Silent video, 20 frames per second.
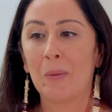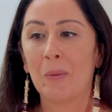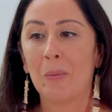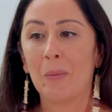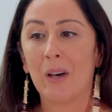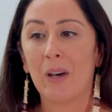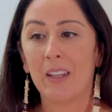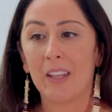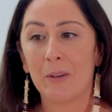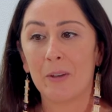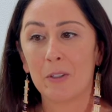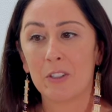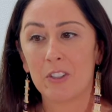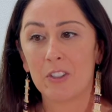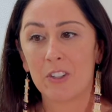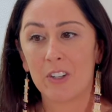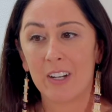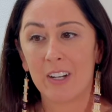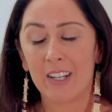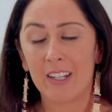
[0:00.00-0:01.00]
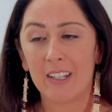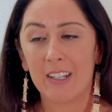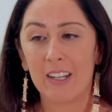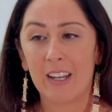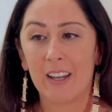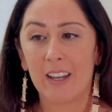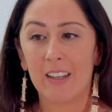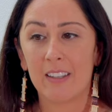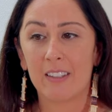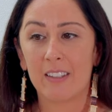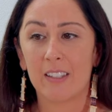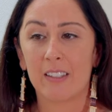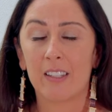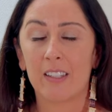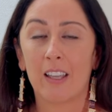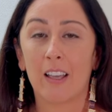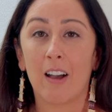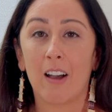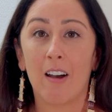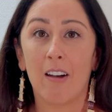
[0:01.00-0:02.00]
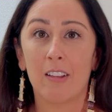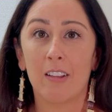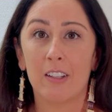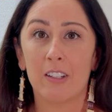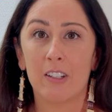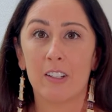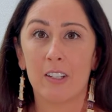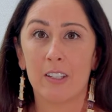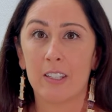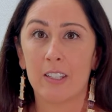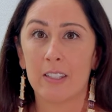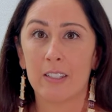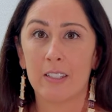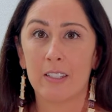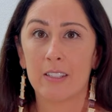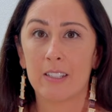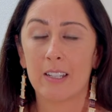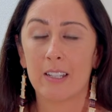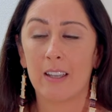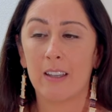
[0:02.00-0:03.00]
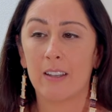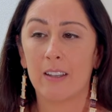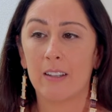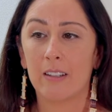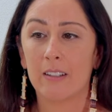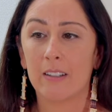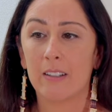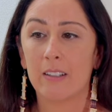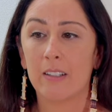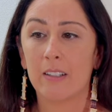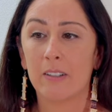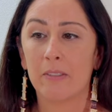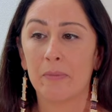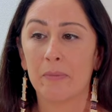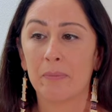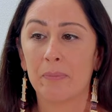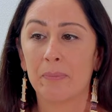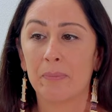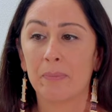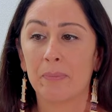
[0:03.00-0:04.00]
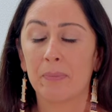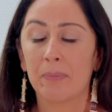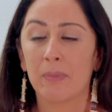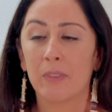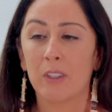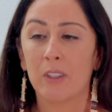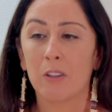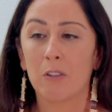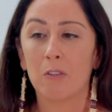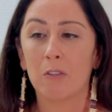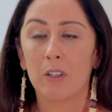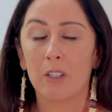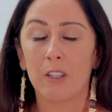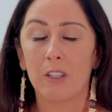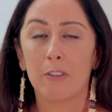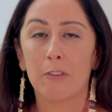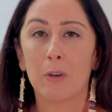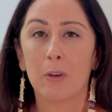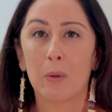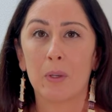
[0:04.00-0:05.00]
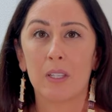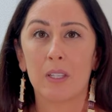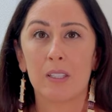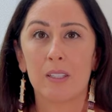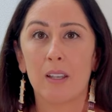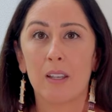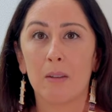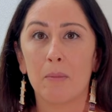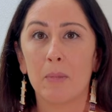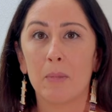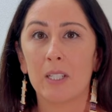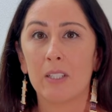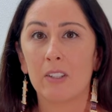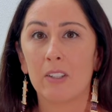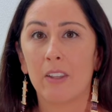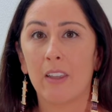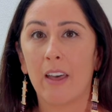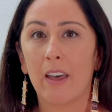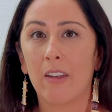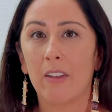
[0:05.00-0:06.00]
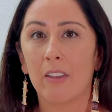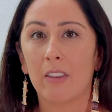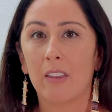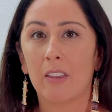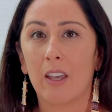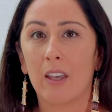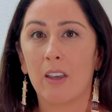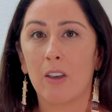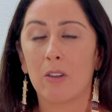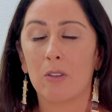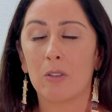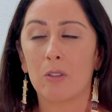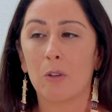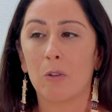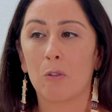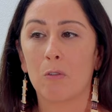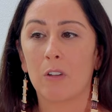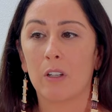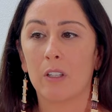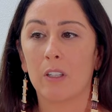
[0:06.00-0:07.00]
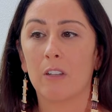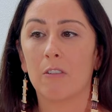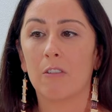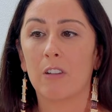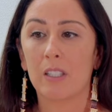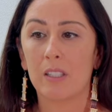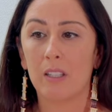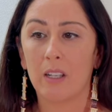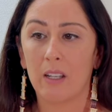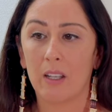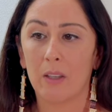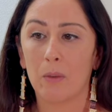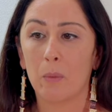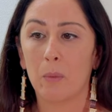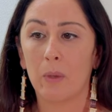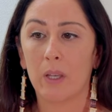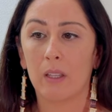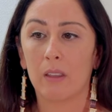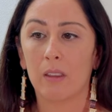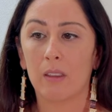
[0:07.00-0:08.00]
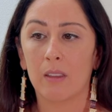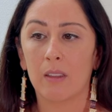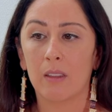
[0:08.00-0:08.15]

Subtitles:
while I was trained as a psychologist and really focused on mental health, I also really resonate with